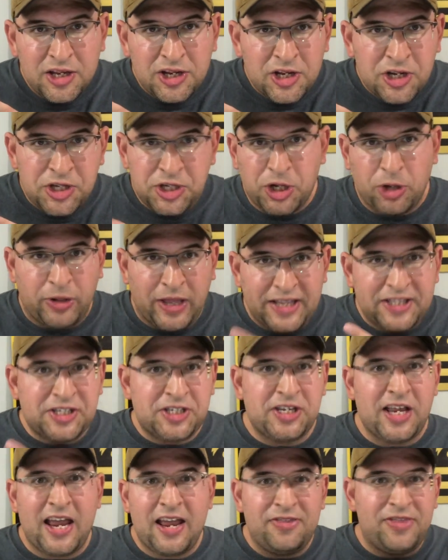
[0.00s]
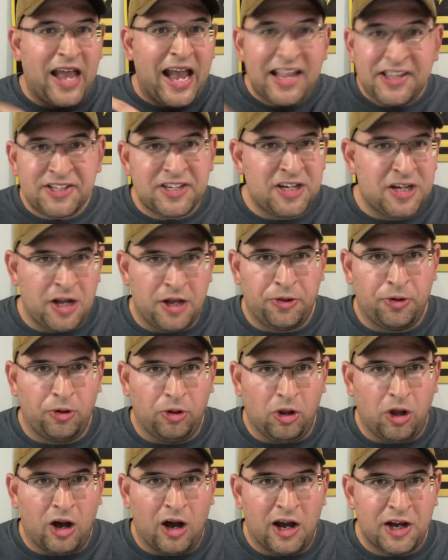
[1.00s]
So let's say that's another
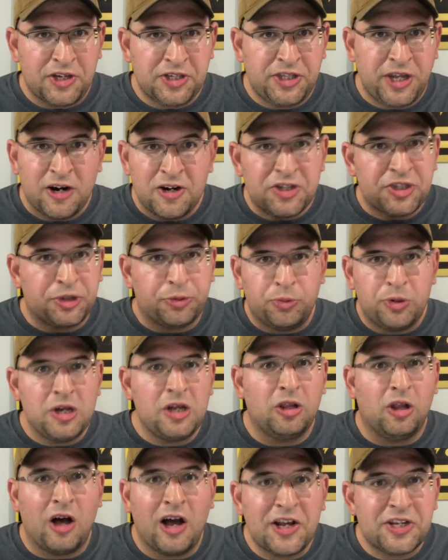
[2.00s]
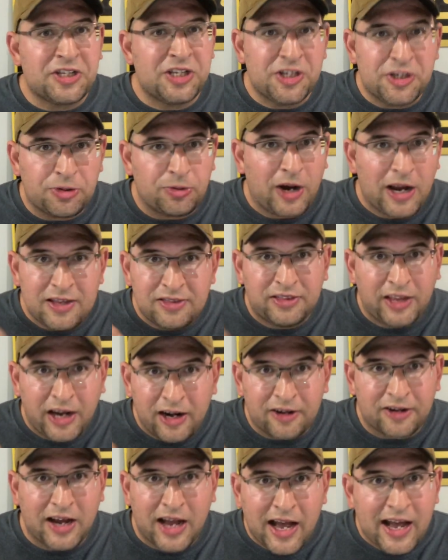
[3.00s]
loss. There's 3 losses right
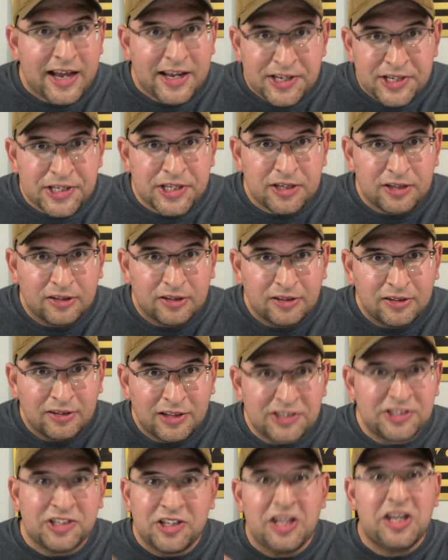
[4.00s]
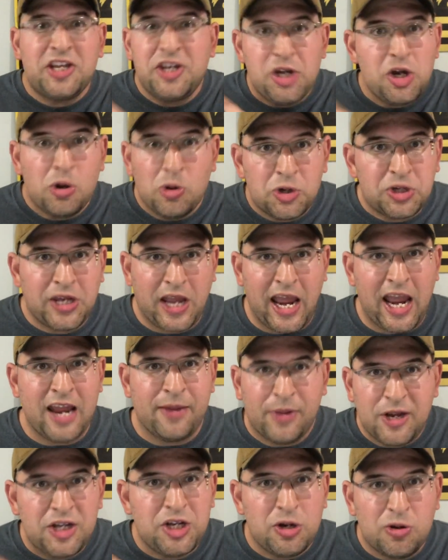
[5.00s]
there, guys. This is a huge
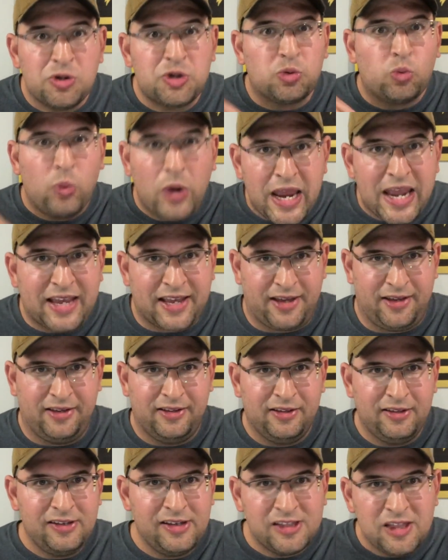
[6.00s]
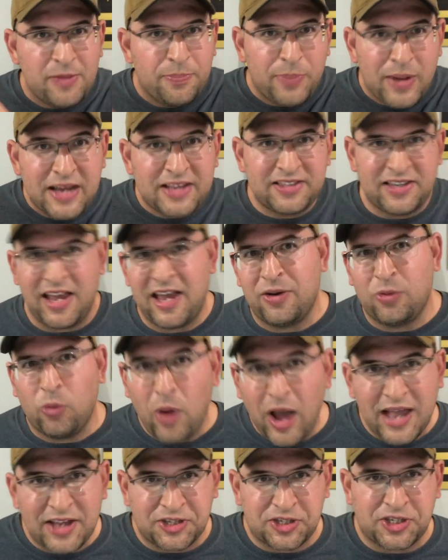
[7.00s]
game, a huge week in the Big Ten
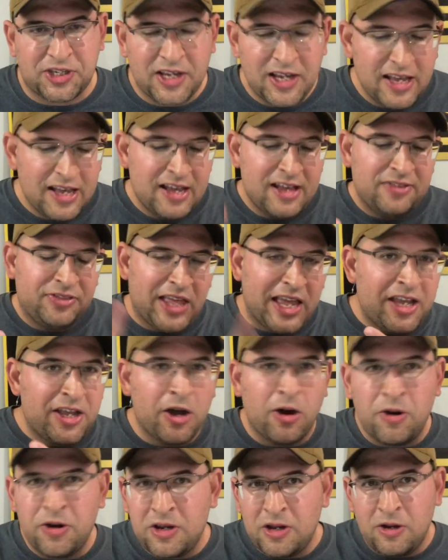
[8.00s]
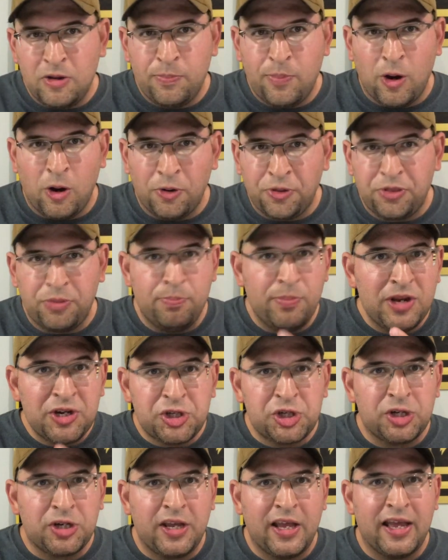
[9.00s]
West. They go to both
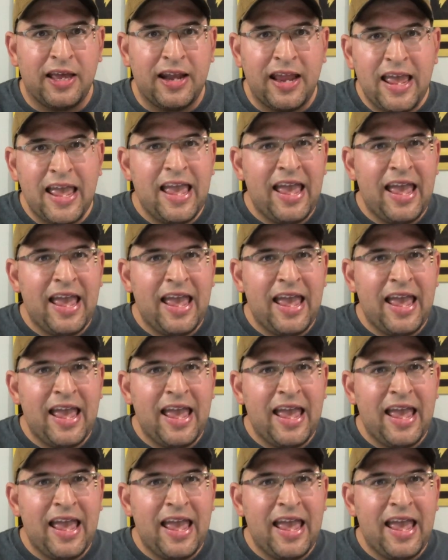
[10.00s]
Michigan